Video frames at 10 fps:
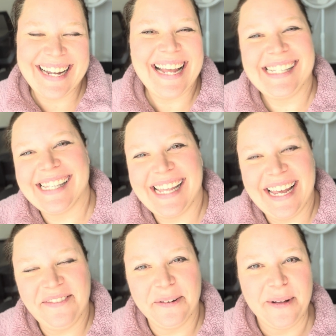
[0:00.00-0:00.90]
it's
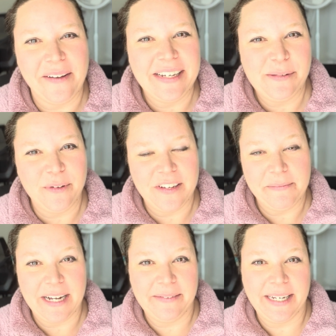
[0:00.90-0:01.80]
Lynn from Always Moving
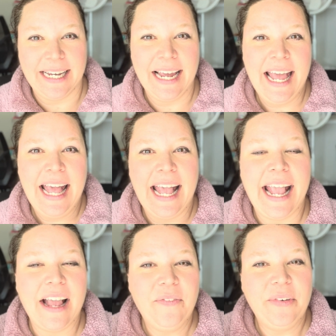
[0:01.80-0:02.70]
Mommy,
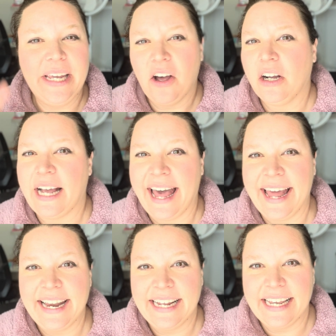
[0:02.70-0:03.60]
and we are
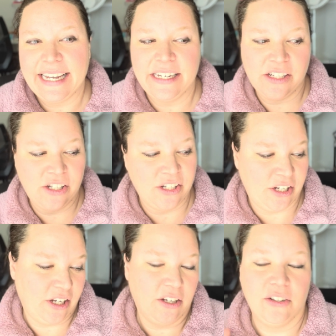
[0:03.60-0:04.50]
heading
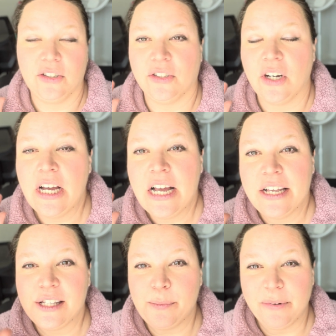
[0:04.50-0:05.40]
into
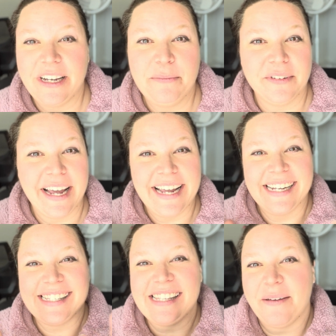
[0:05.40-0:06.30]
spring
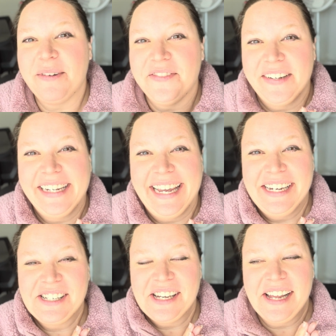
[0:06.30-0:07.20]
break, summer
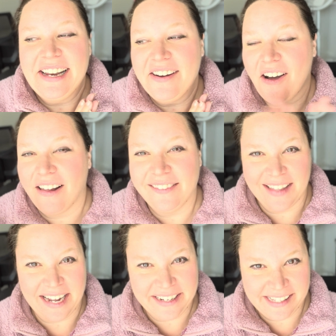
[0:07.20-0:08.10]
vacation, and all of
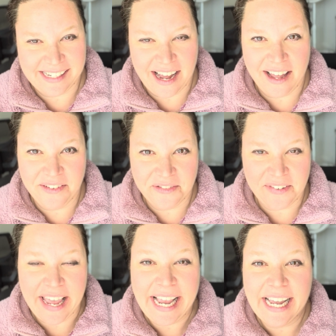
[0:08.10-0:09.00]
that good stuff.
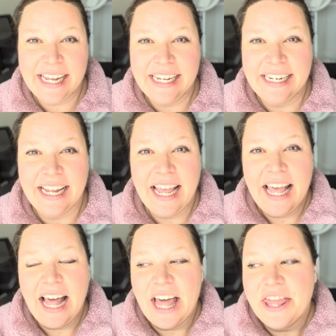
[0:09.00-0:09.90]
And
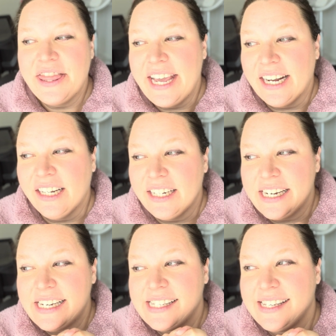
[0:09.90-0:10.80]
there
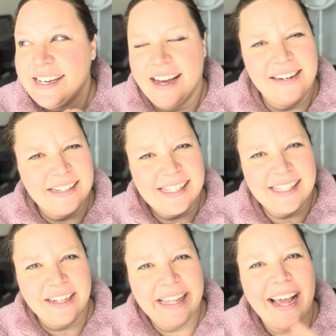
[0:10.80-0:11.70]
is not
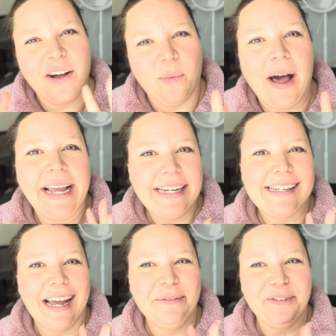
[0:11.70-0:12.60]
necessarily a quiet
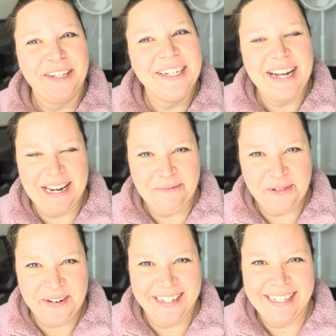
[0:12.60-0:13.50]
time of year
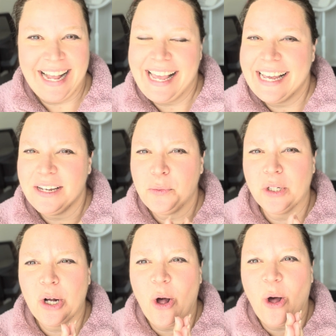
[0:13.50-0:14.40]
anymore, and
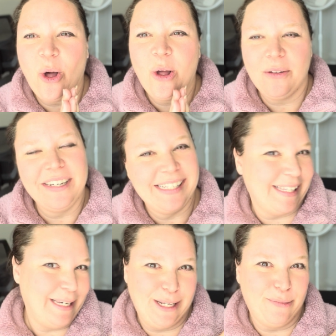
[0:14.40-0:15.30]
we're always
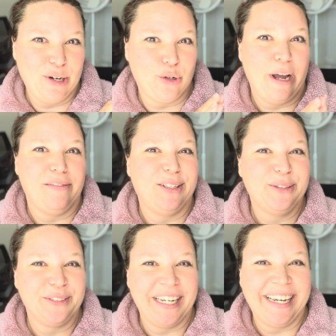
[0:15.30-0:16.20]
thinking about travel
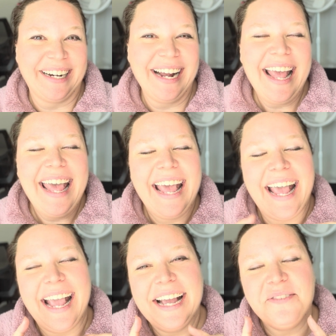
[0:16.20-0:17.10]
over here.
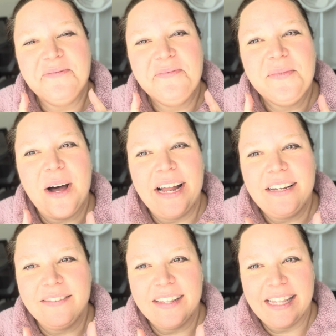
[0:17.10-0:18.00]
And one
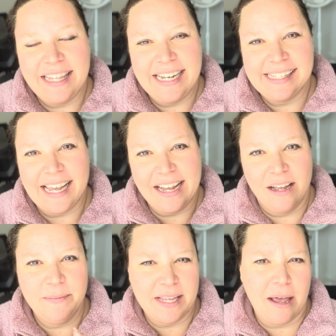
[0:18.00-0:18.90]
of the things that
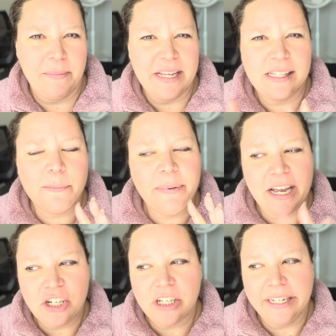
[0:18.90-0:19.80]
comes up,
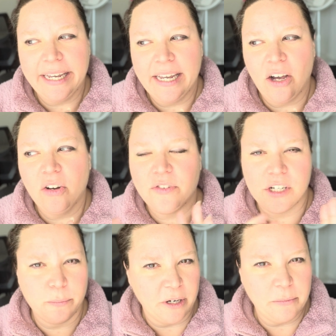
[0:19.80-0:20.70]
especially over
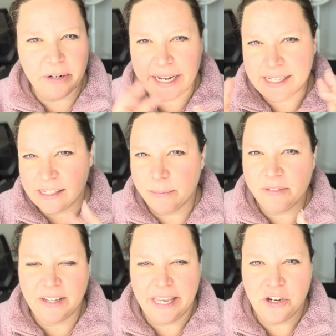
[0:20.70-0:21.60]
spring break and summer
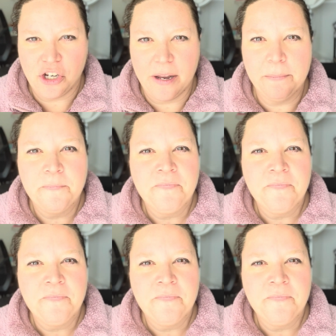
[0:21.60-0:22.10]
vacation,